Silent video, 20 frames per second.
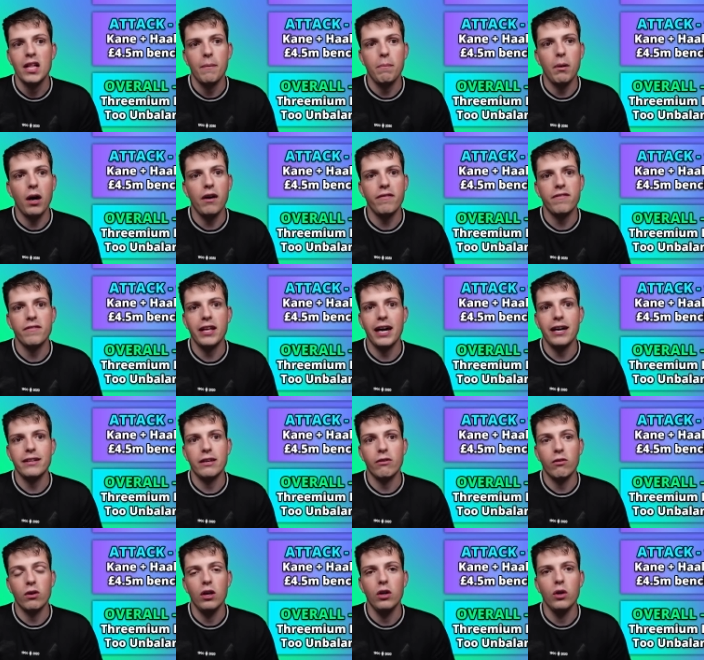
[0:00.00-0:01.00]
apart from that,
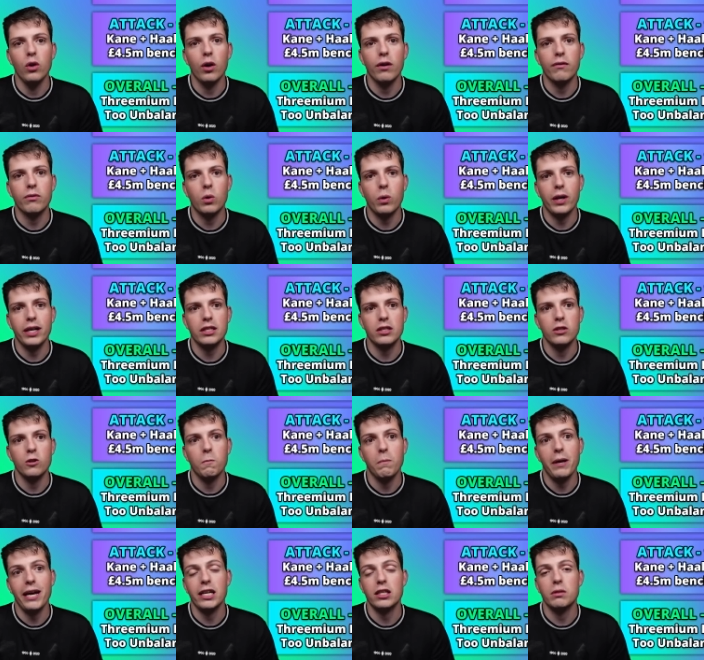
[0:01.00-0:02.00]
there are a lot of questionable
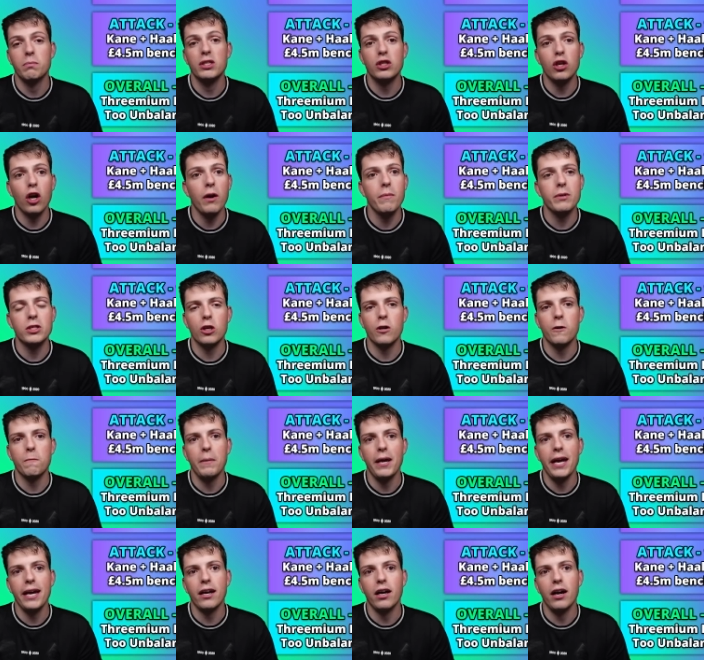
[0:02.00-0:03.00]
picks. Matoma's a good
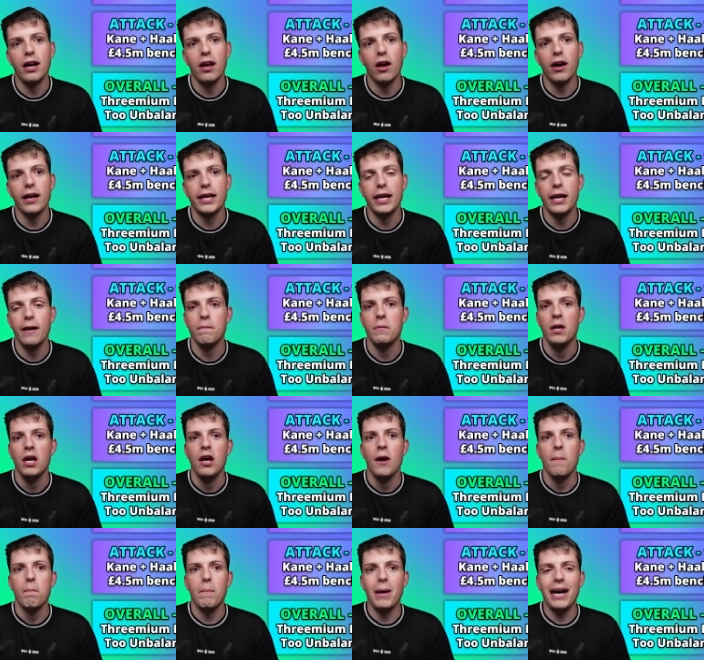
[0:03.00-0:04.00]
pick. I like him.
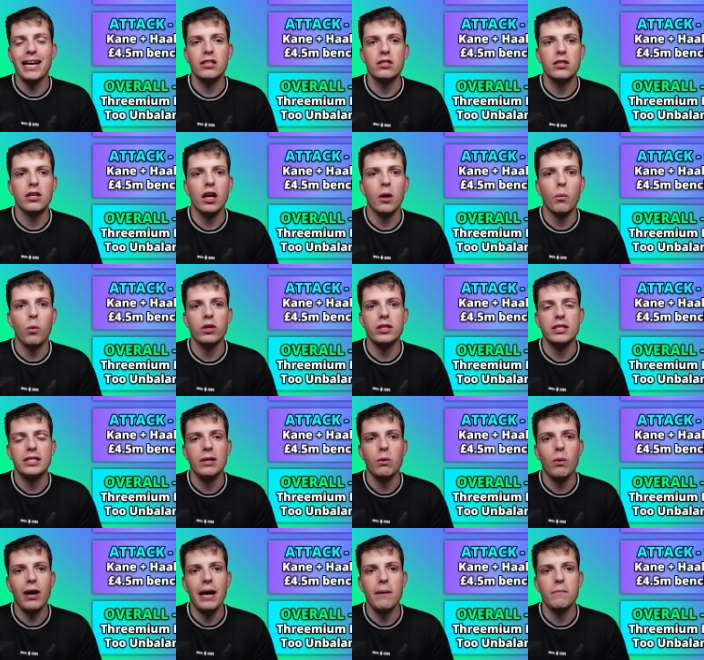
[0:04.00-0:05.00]
Maddison, I want to see
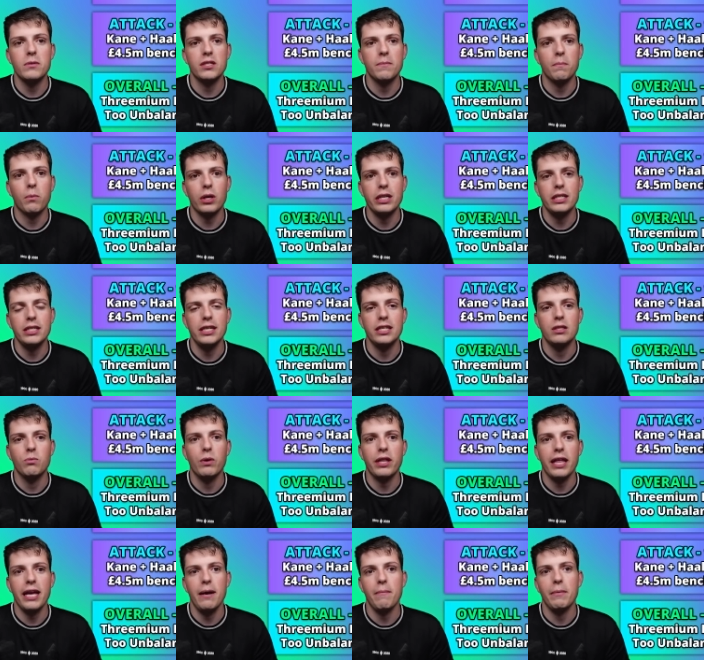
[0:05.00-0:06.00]
what happens in pre-season
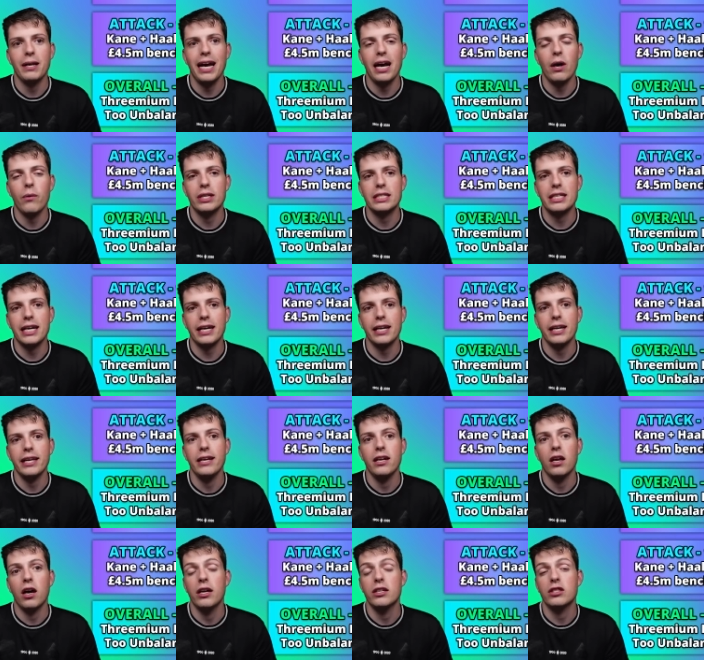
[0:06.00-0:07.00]
with him and how exactly he
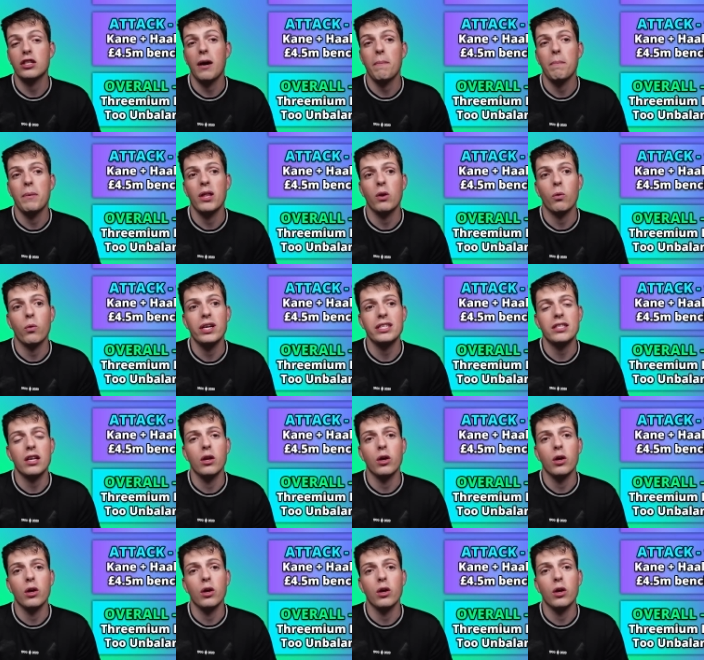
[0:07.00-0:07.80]
lines up, but there is a